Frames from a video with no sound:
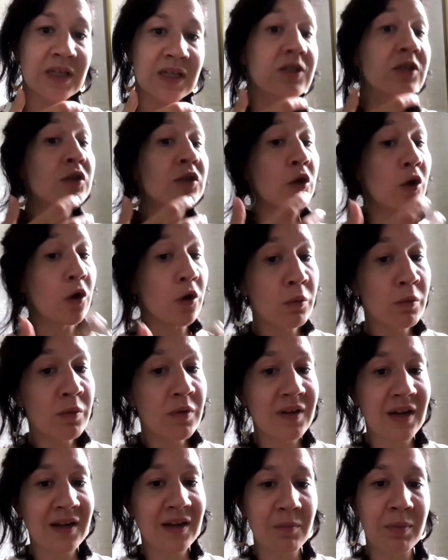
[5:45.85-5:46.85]
it's
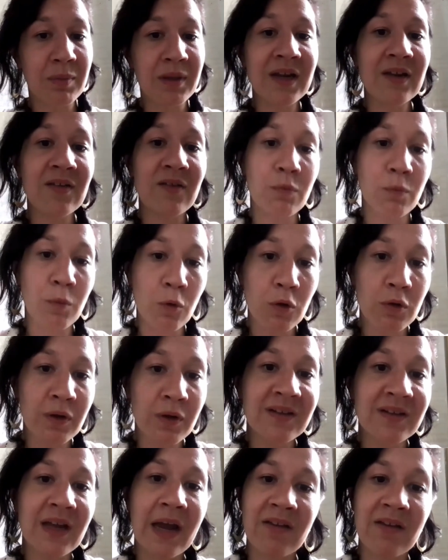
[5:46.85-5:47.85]
known that it plays a role
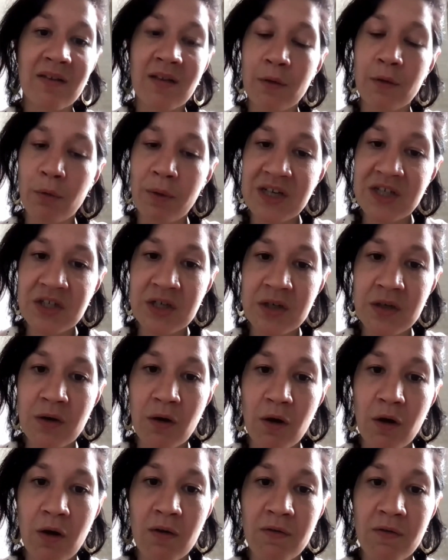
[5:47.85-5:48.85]
in the acceleration
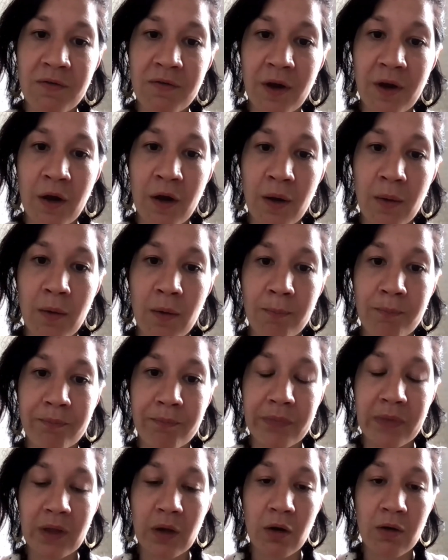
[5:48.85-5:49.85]
of
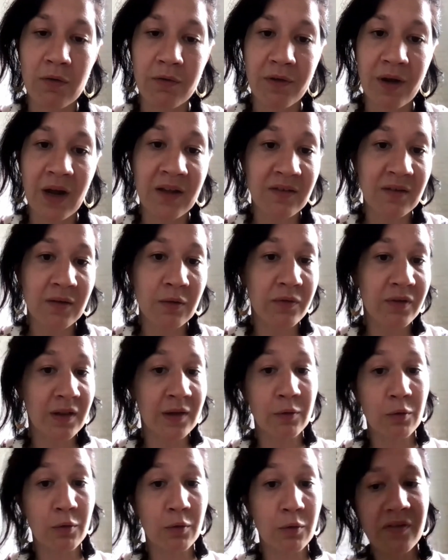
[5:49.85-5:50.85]

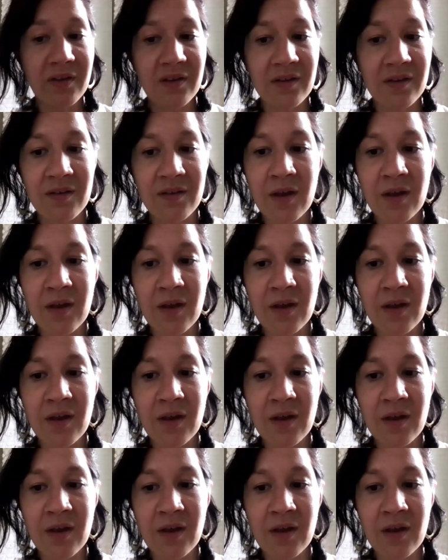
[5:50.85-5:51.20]
atherosclerosis.